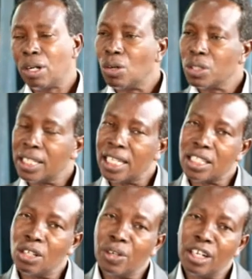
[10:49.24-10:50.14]
because
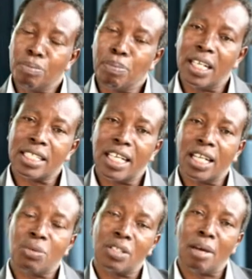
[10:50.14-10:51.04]
that's the only place
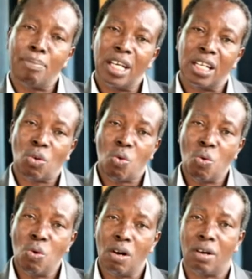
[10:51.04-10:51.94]
that was a bit
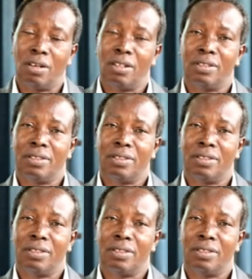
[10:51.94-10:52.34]
cool.